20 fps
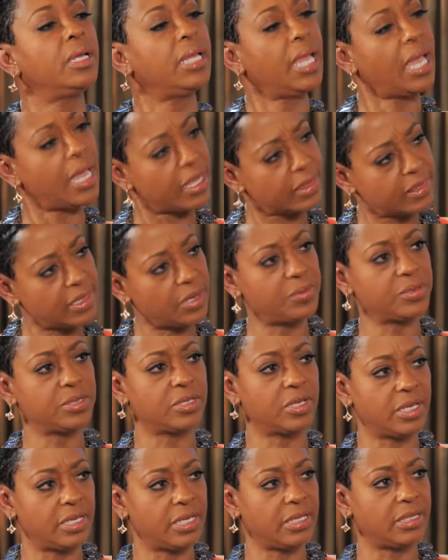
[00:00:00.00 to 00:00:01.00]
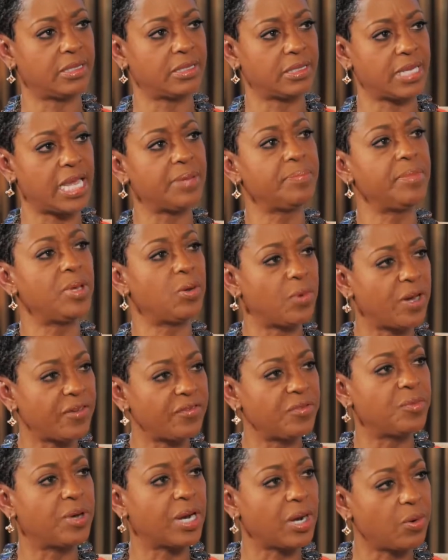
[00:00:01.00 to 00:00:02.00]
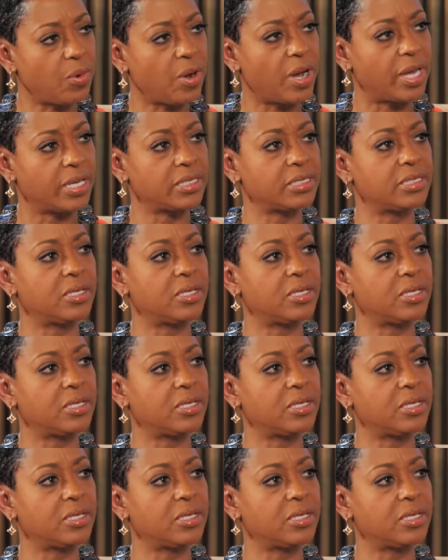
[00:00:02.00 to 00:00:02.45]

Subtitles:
Yeah, that was going to take me away from what I want.